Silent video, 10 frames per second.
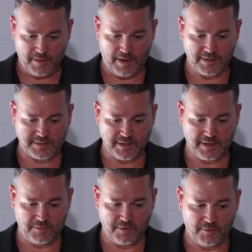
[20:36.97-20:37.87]
And it's gonna
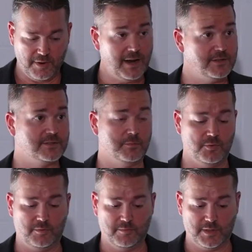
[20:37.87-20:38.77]
give you a
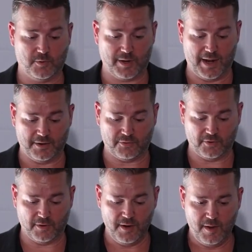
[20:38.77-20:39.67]
simple and quick
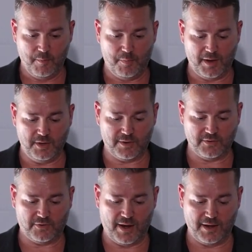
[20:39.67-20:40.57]
answer. But you
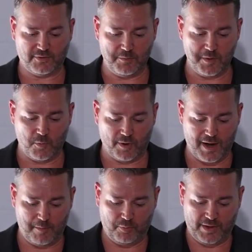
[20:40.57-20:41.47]
can say something more
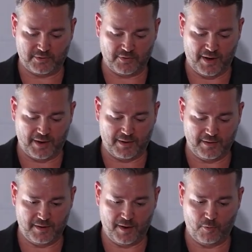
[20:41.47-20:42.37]
complex like,
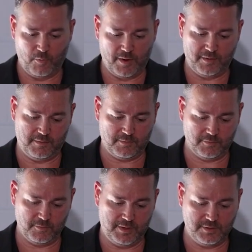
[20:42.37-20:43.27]
uh, what
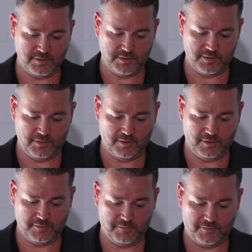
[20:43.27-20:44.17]
region
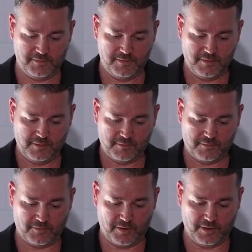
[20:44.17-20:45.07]
of
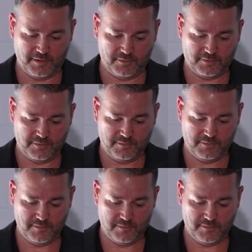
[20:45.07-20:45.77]
France